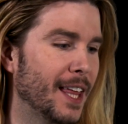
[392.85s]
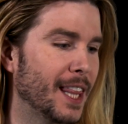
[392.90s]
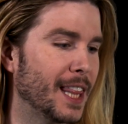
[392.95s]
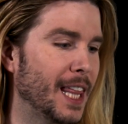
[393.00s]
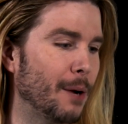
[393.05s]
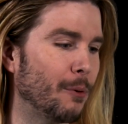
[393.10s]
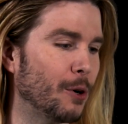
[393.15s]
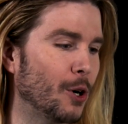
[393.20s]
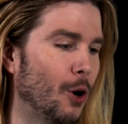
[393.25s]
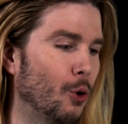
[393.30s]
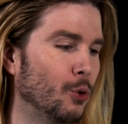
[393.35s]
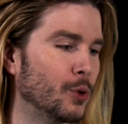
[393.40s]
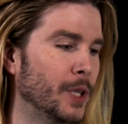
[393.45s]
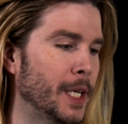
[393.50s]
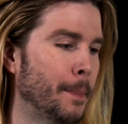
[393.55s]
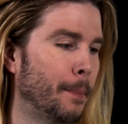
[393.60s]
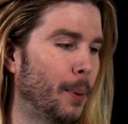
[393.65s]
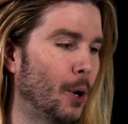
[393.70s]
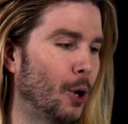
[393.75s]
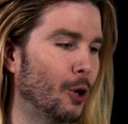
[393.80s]
They would
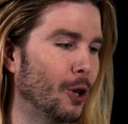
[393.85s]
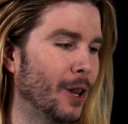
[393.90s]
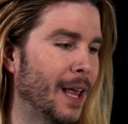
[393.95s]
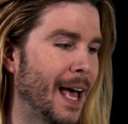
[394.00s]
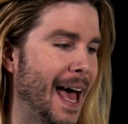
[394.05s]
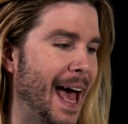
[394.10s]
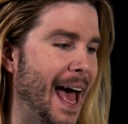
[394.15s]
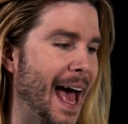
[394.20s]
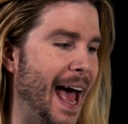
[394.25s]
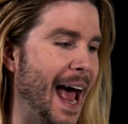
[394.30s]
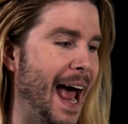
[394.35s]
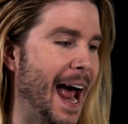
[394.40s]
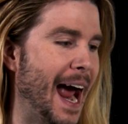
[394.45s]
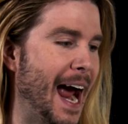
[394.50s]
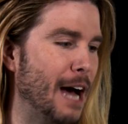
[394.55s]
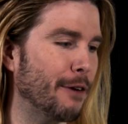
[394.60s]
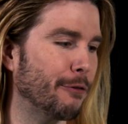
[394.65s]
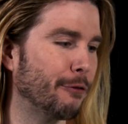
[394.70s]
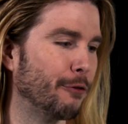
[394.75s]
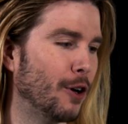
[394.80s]
only pull
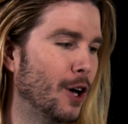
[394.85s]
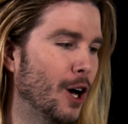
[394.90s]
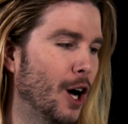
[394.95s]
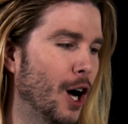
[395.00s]
half